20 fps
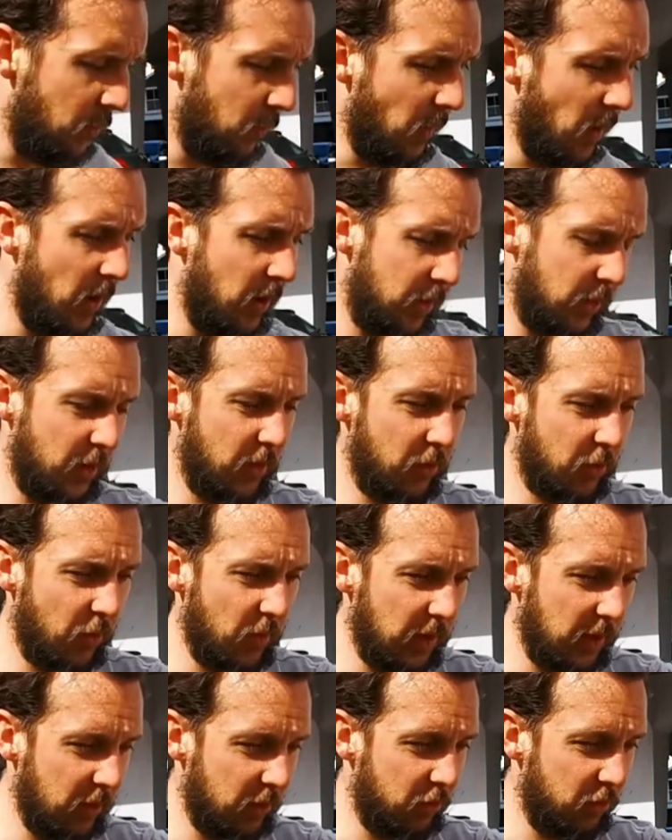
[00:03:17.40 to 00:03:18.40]
rather than
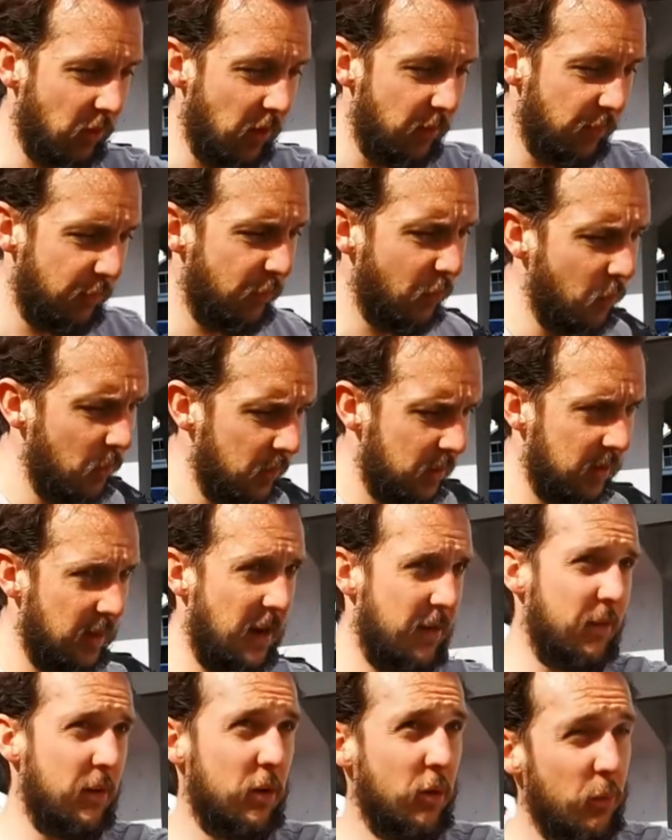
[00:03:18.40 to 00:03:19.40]
throwing it straight forwards and
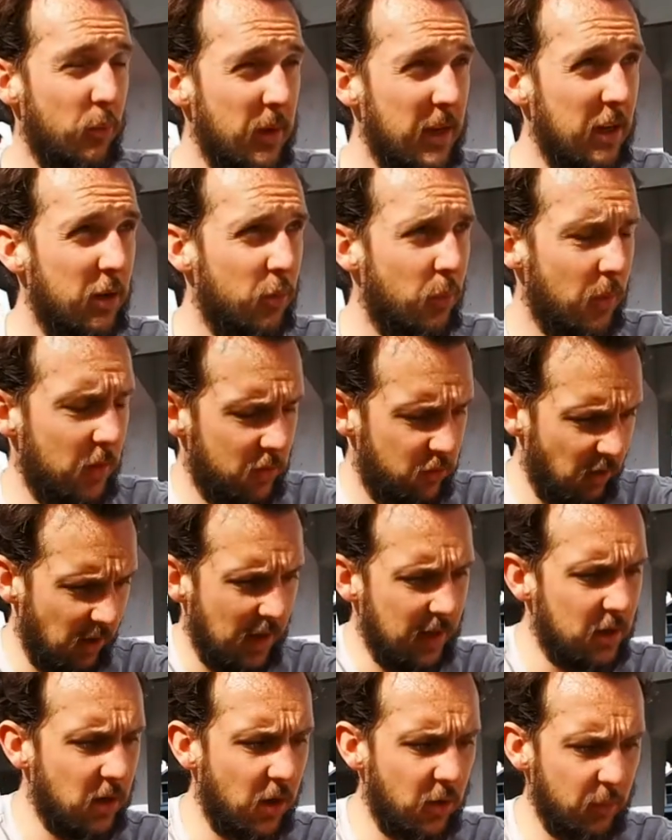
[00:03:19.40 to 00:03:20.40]
having to reach, which
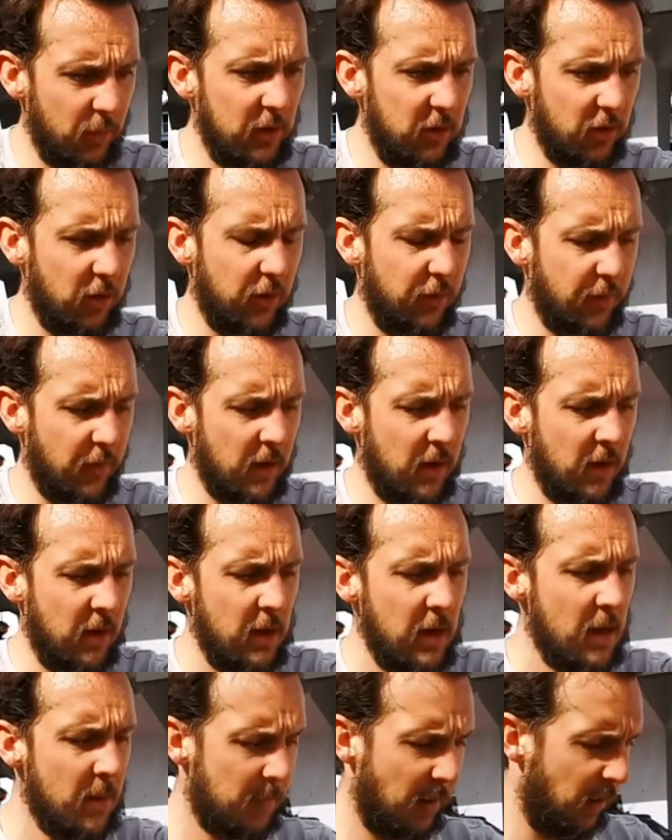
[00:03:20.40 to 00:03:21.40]
I can't reach as far,
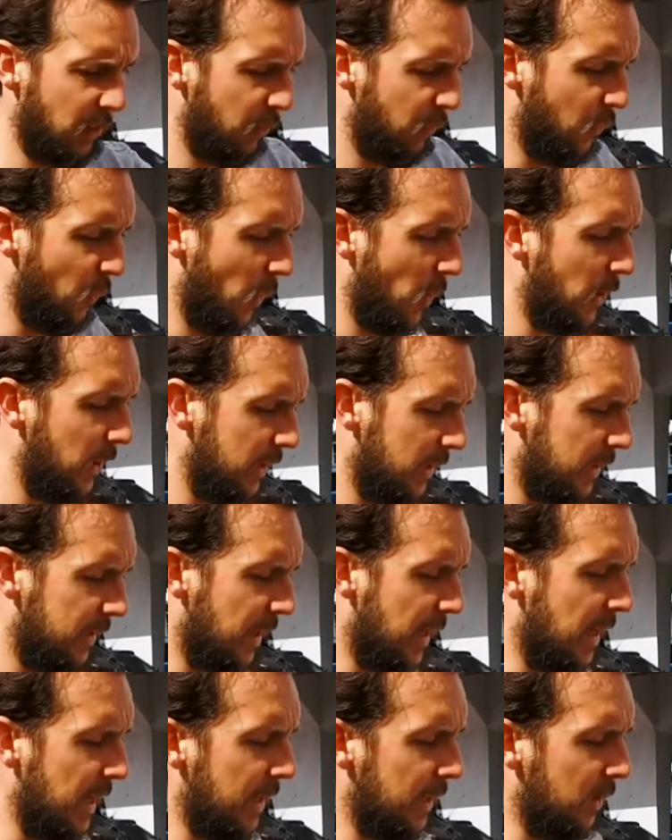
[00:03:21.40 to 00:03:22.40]
by throwing the
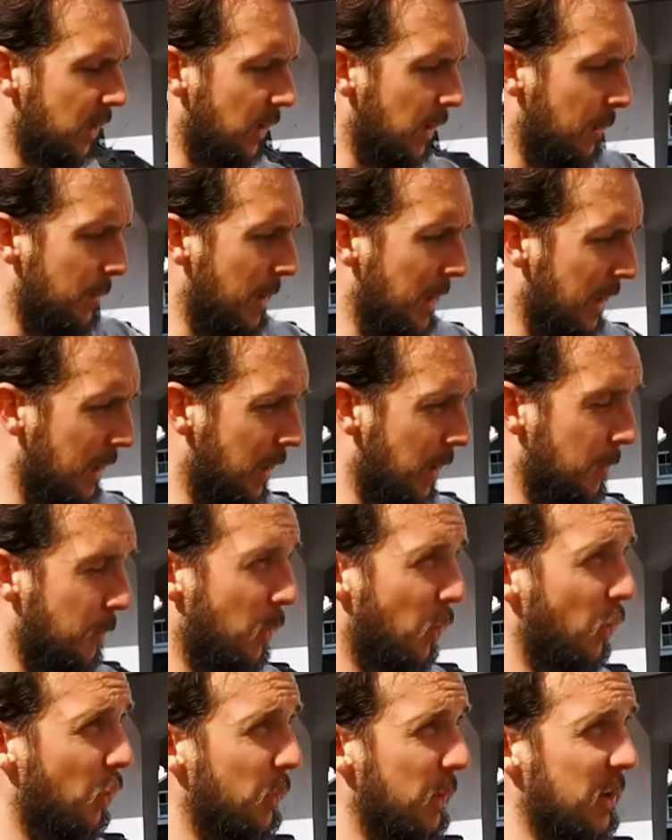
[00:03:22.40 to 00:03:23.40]
diagonal that makes it
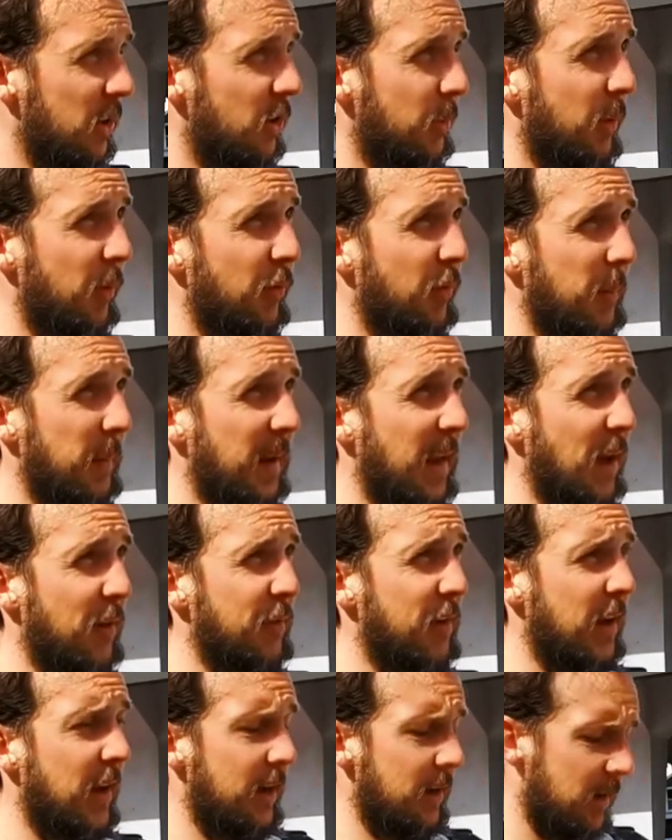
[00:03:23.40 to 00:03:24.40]
more reachable for my
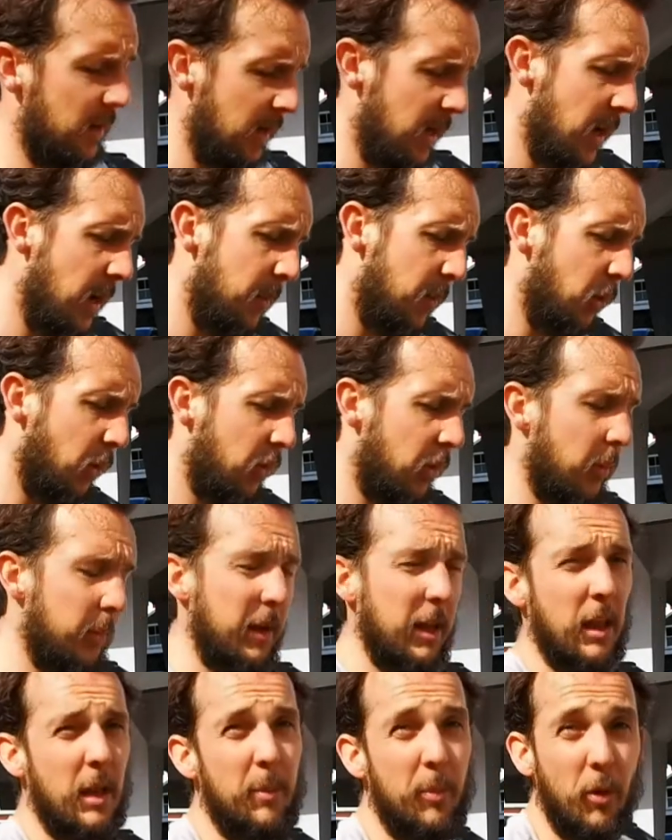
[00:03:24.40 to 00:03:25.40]
left hand, but also
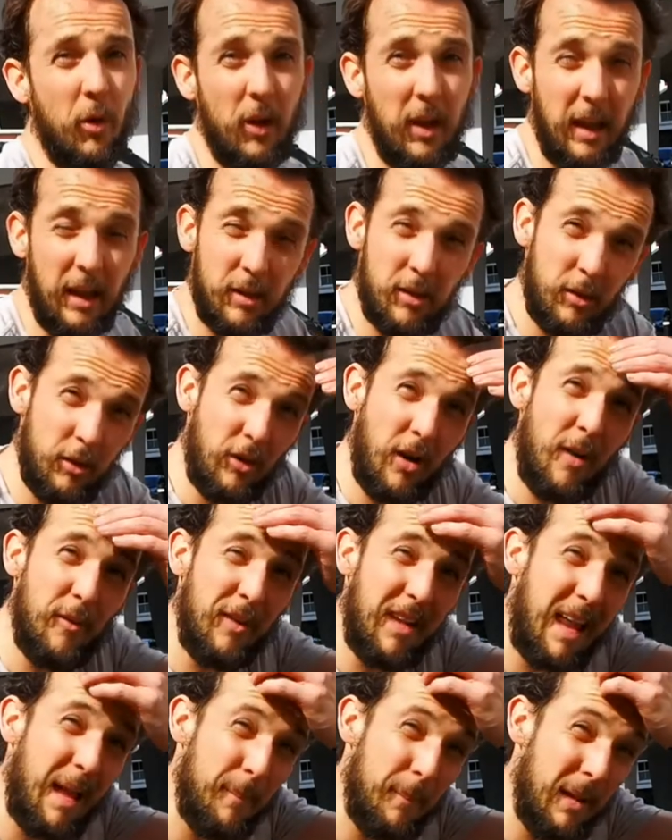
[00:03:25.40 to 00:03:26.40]
means the ball has to
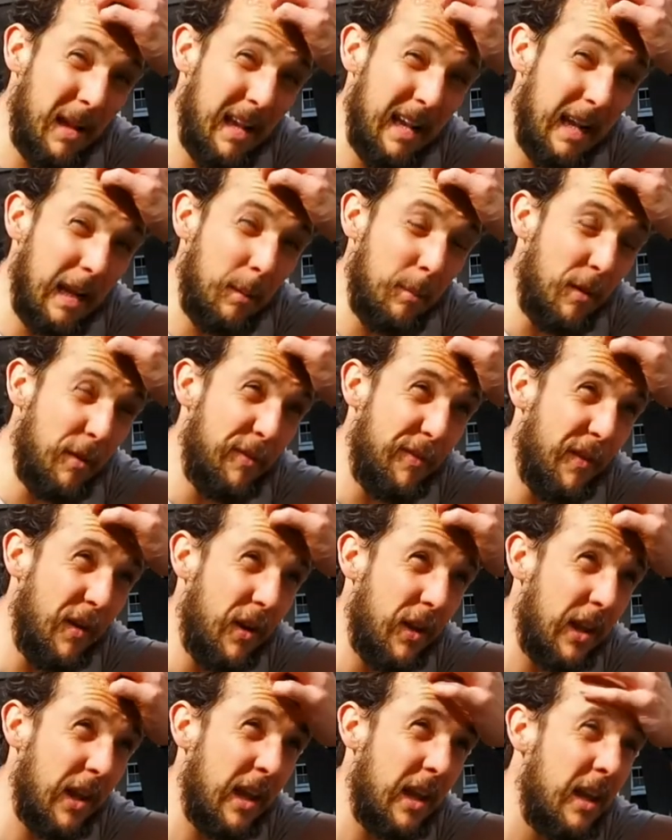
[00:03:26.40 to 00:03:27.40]
travel that a little bit
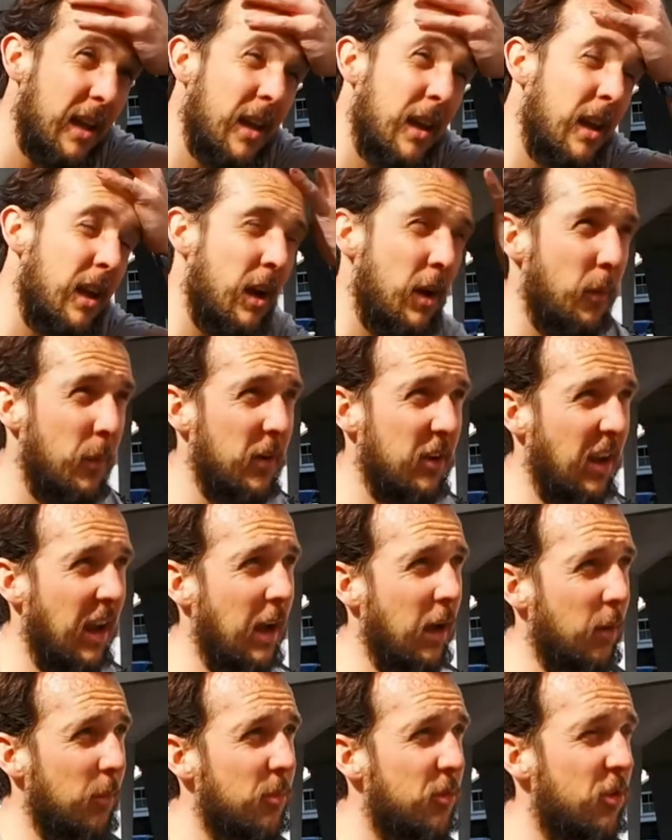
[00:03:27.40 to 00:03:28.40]
further, which
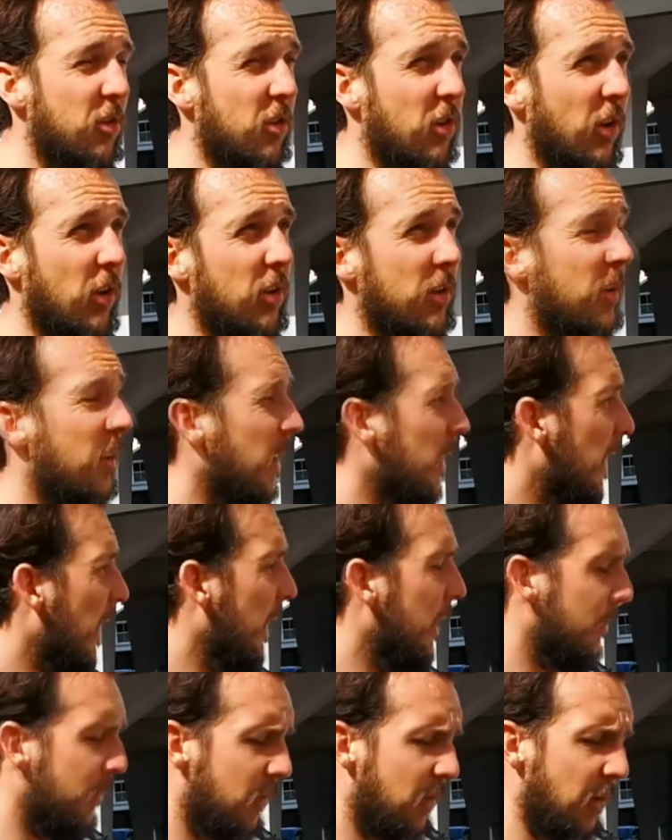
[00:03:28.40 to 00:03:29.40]
helped just to
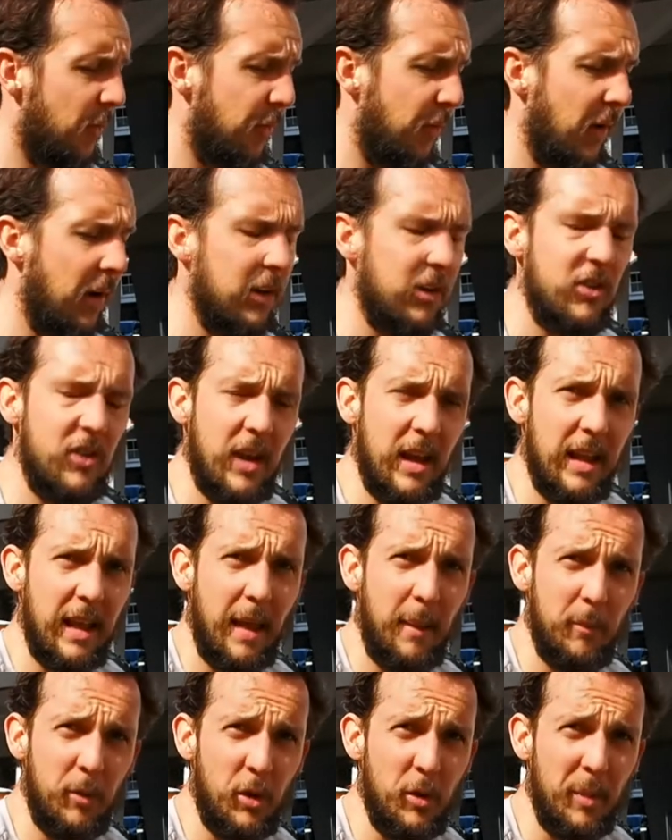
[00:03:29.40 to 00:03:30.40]
kind of differentiate
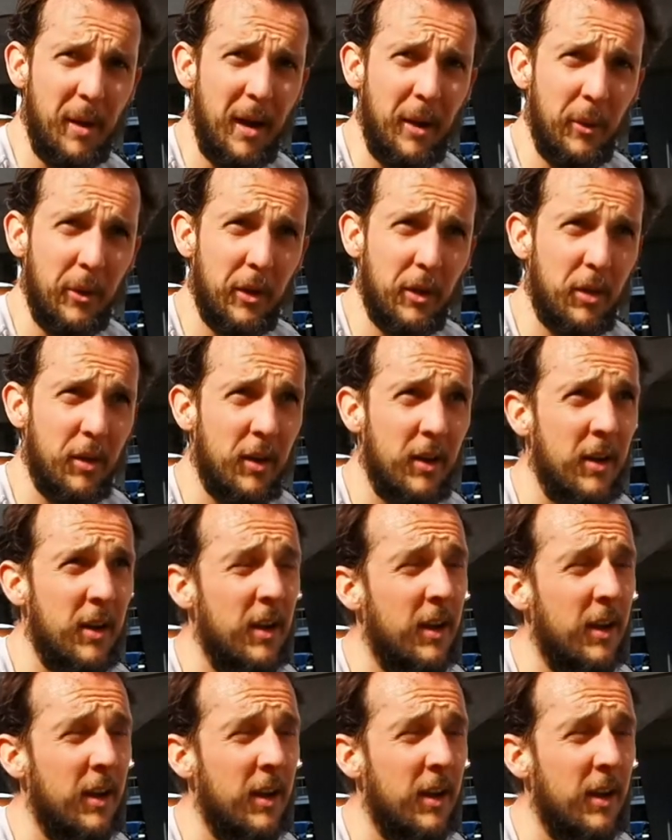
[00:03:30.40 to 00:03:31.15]
them two powers.